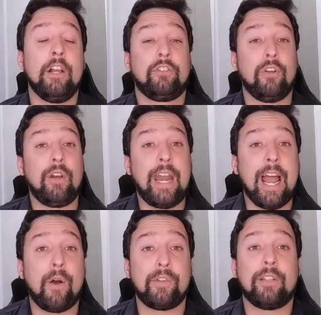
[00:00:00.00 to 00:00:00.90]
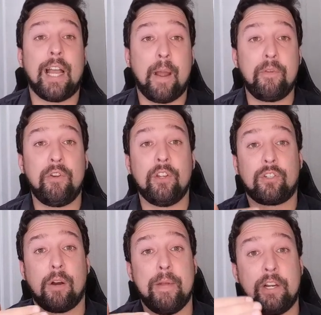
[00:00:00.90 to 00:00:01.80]
So now is the time that you need to
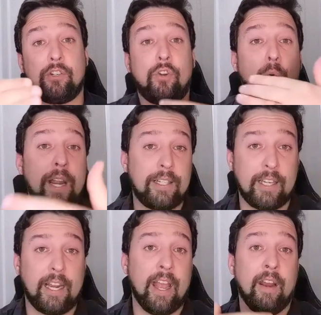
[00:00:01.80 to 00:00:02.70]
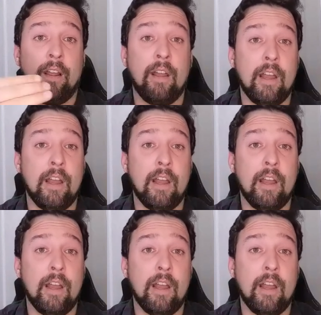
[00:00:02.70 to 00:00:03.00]
start making tweaks again